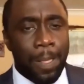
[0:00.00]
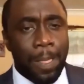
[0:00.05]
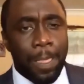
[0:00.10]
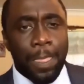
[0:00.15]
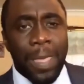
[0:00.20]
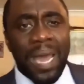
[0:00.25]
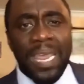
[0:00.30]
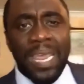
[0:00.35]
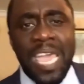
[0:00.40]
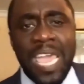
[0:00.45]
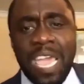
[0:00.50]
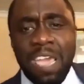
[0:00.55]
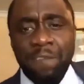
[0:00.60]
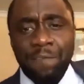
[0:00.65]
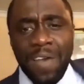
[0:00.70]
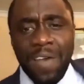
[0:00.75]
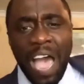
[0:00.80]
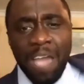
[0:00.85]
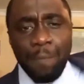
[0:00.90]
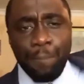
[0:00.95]
that if
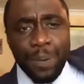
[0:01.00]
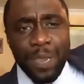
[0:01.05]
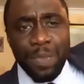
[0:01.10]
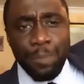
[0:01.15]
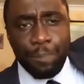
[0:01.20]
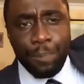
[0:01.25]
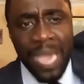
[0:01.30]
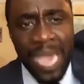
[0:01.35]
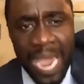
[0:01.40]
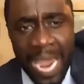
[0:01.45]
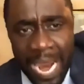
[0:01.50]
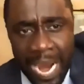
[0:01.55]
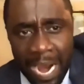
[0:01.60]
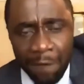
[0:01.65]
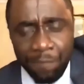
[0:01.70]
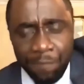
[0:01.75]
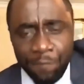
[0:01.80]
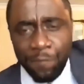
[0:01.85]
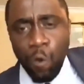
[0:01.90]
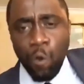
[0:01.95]
I prepare
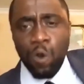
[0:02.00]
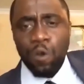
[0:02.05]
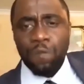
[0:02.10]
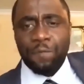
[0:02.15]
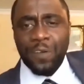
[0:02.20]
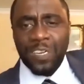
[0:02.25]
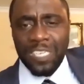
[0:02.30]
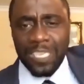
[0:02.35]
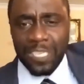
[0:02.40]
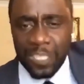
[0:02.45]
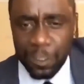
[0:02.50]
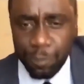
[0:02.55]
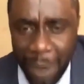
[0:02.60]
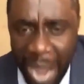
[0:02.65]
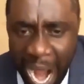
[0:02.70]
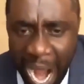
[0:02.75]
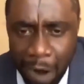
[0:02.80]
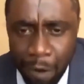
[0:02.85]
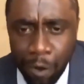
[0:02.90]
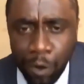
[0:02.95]
food for the
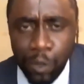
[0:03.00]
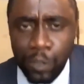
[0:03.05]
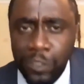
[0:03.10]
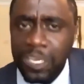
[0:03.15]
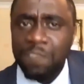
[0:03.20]
sparrows,